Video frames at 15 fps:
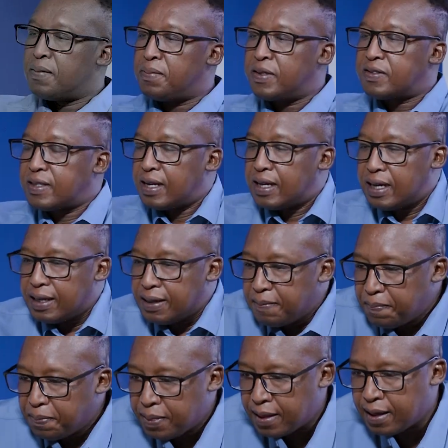Mr. Khayyad,
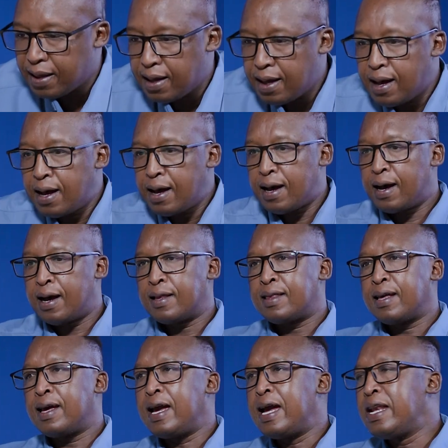are
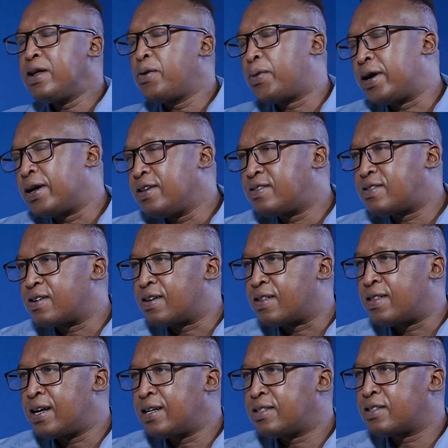there any ways
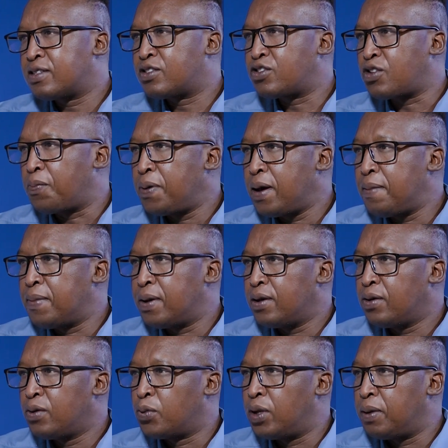that
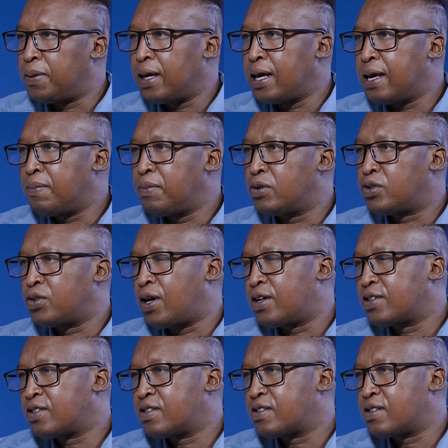SOPEMA will be able to
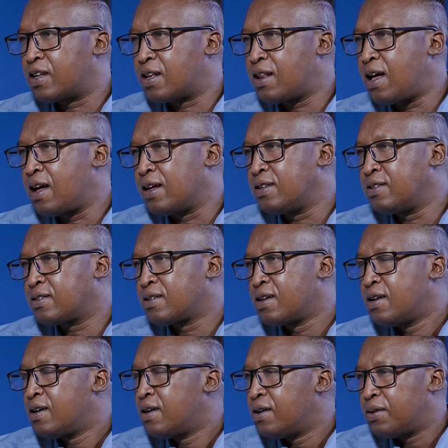assist the clients
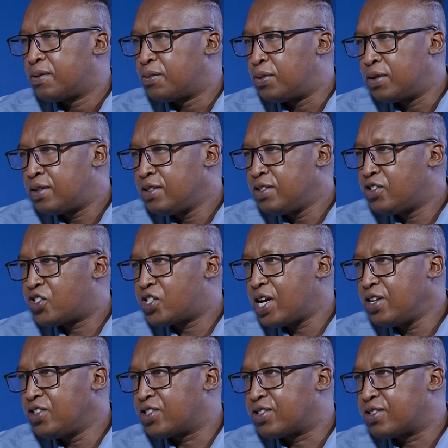with these
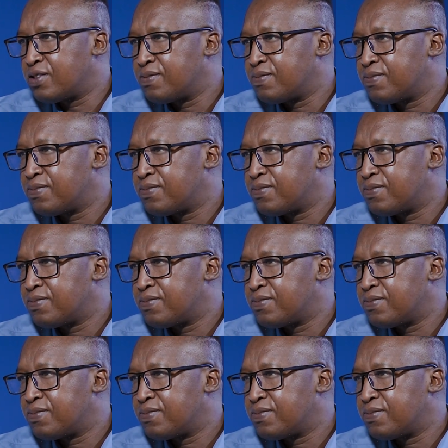changes?